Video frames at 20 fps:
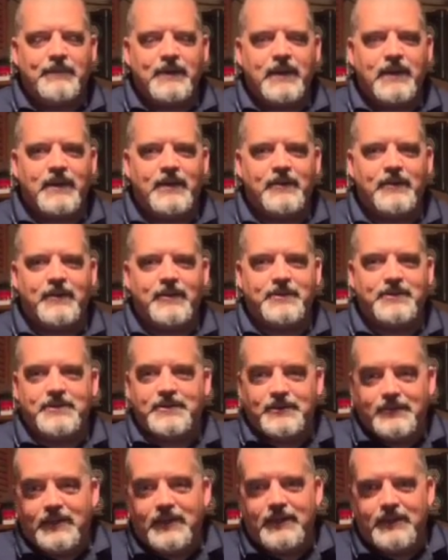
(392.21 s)
in order
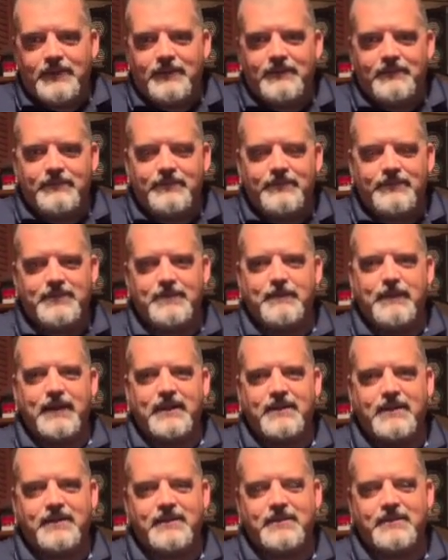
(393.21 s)
to
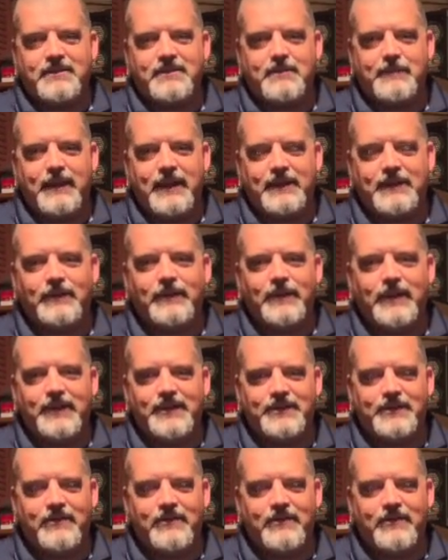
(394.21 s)
make noise.